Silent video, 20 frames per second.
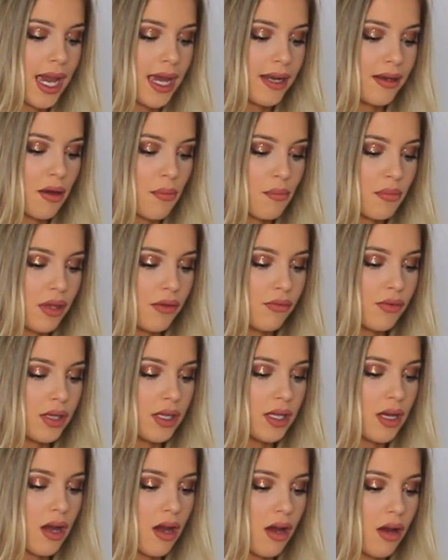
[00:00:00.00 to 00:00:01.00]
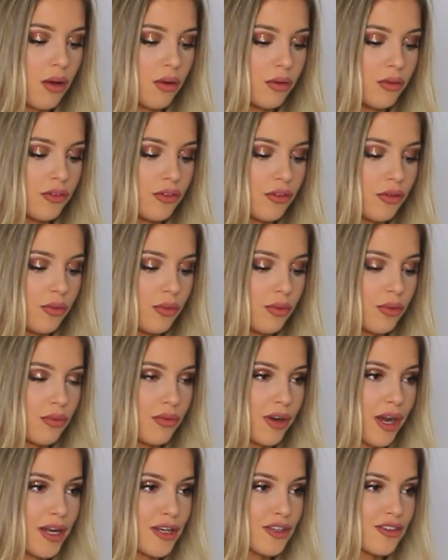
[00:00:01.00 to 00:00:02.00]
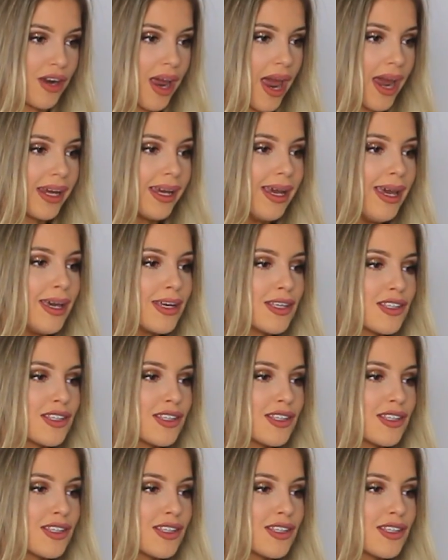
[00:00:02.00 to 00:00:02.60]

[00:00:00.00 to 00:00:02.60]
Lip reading: and they really are onto the right track.